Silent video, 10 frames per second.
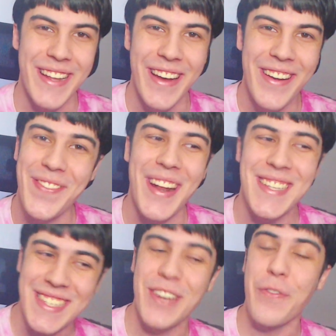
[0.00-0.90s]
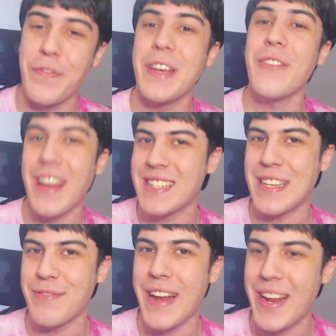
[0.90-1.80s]
you know? But I still feel like
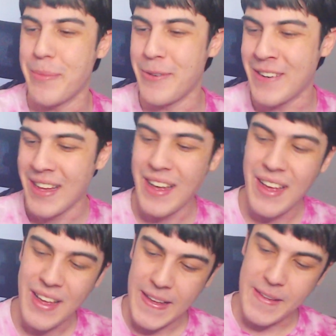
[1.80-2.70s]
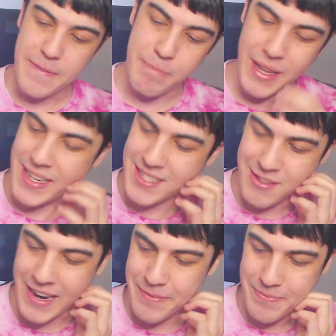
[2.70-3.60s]
she's relatable. But it's
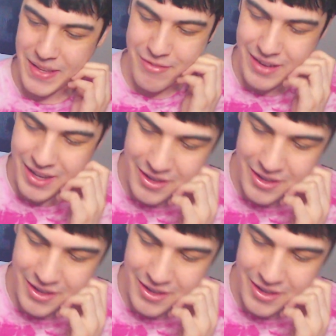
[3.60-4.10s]
great. It's really